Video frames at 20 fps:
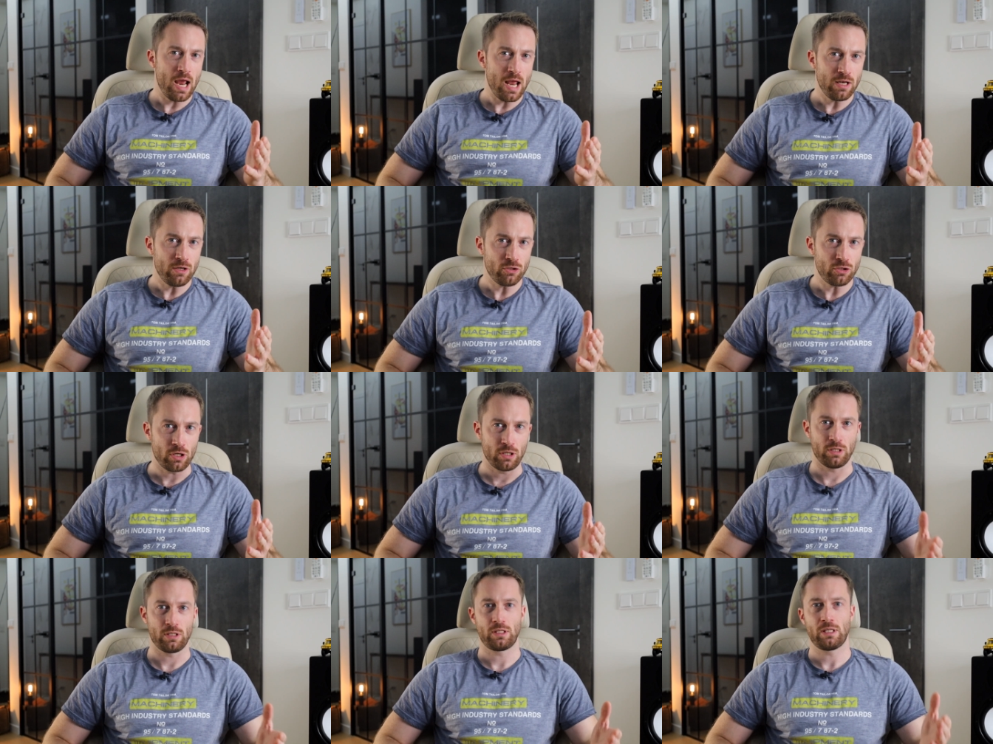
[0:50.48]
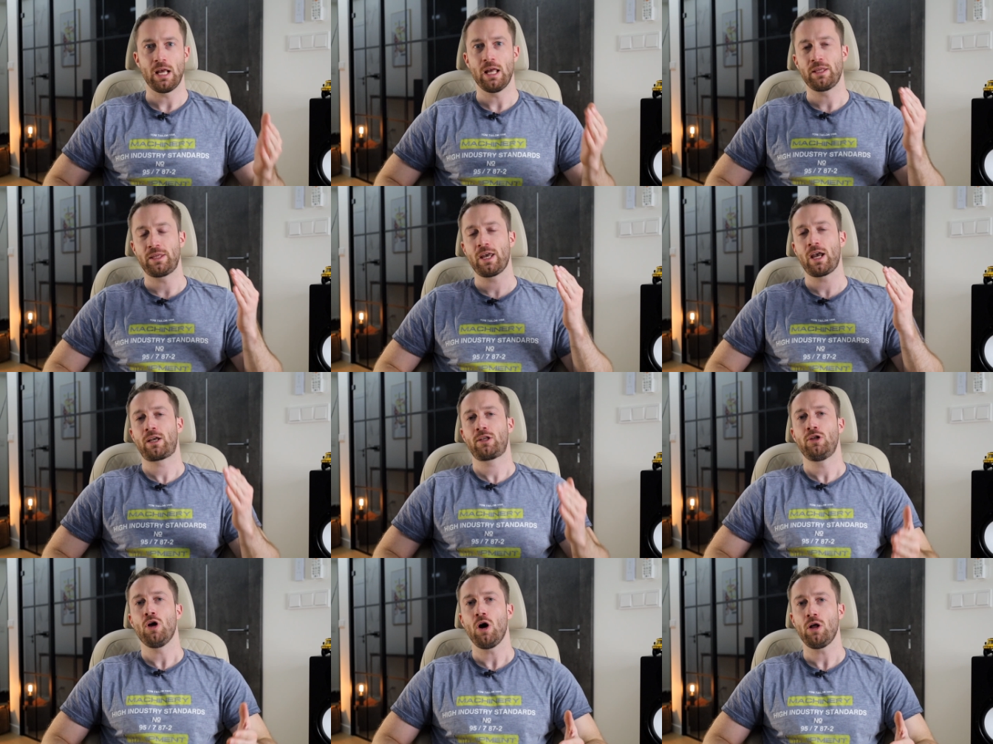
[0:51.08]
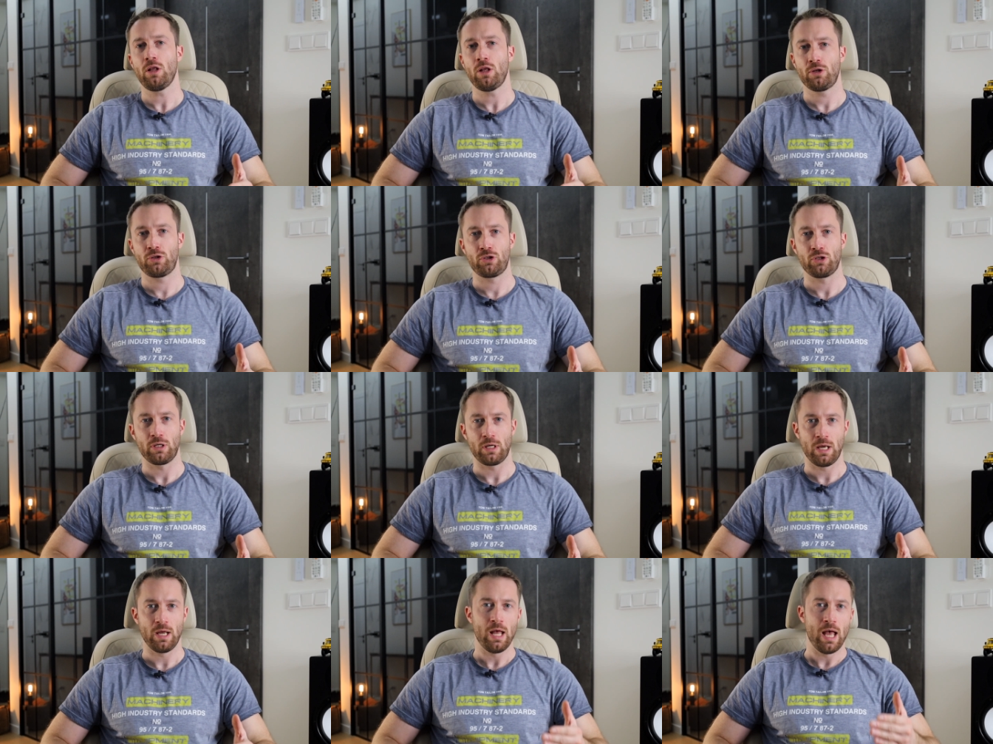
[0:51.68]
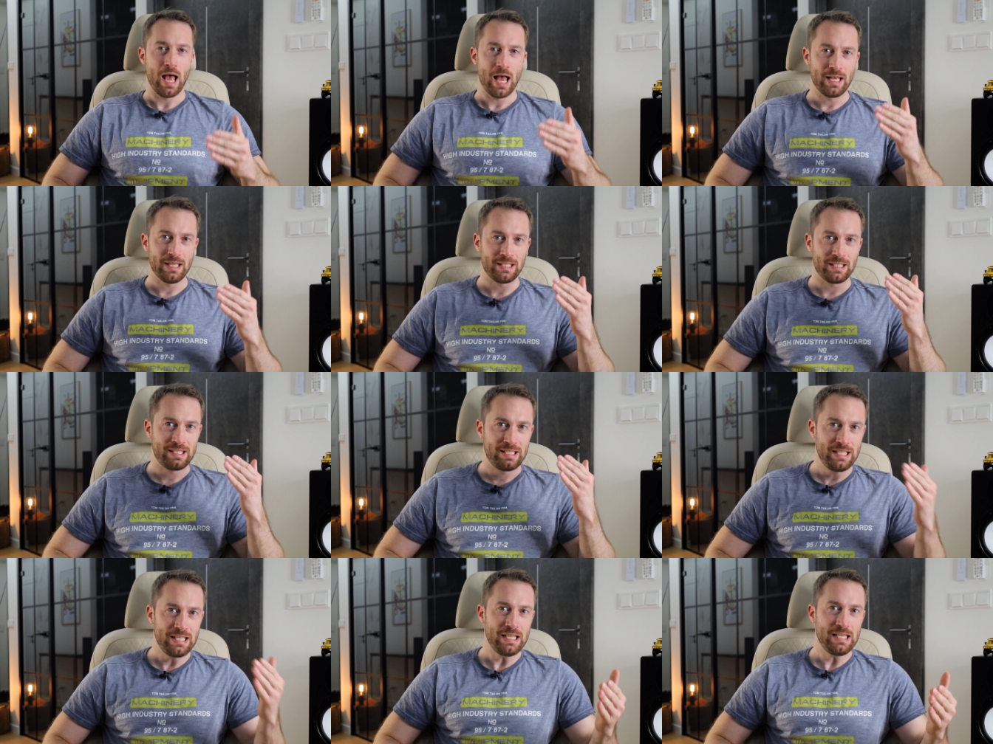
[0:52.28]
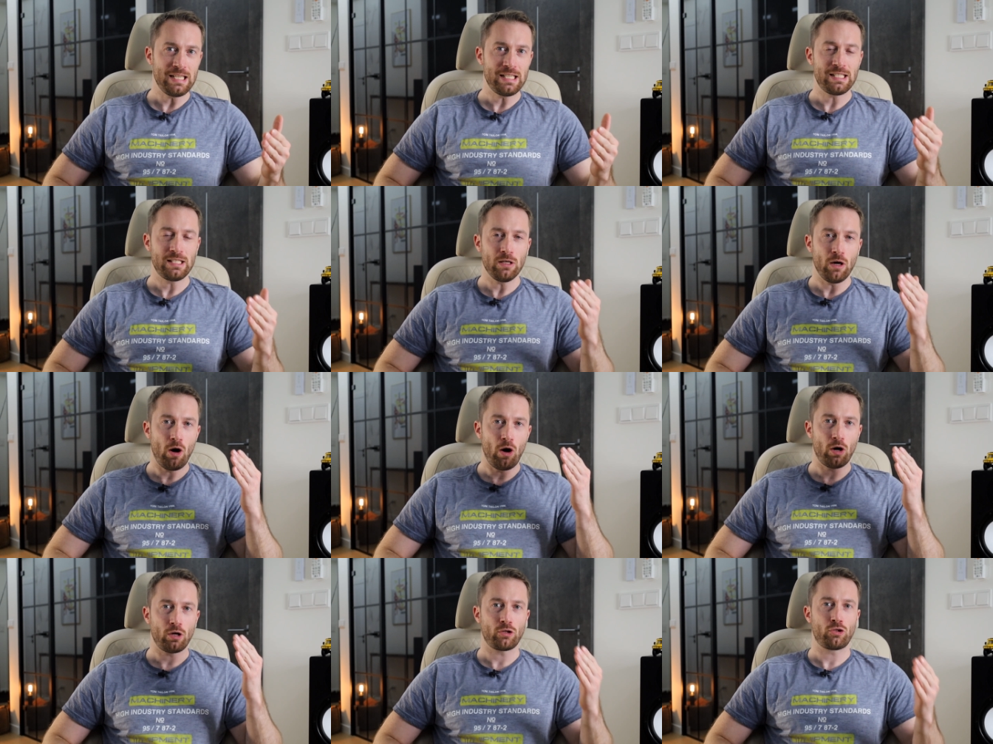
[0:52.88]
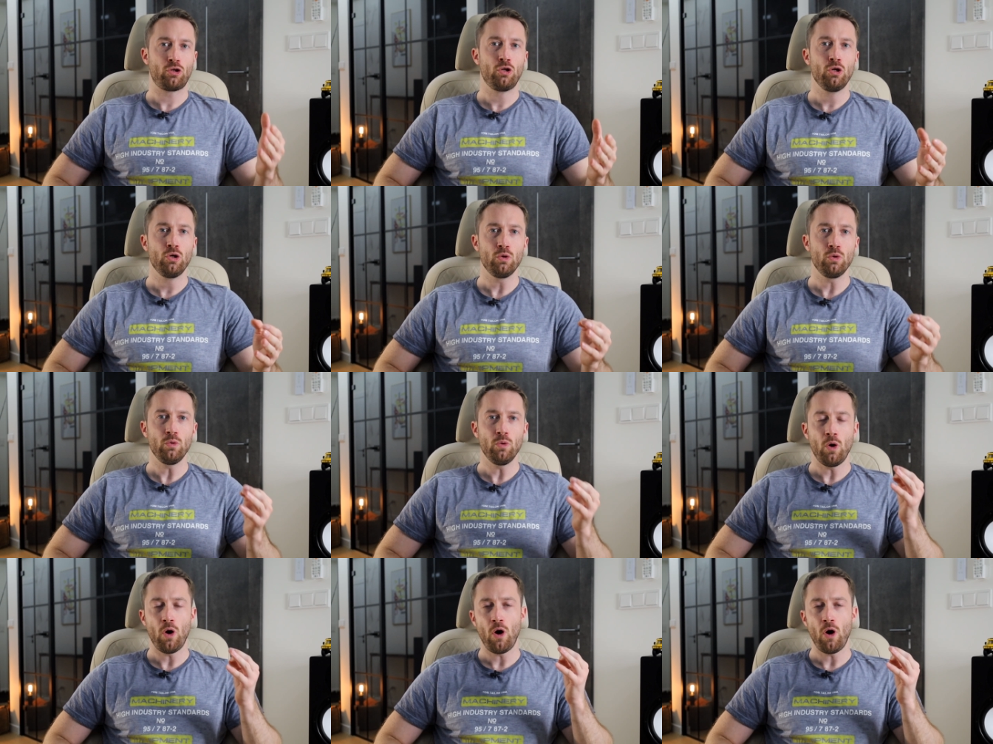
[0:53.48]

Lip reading: engines and technology, as these are two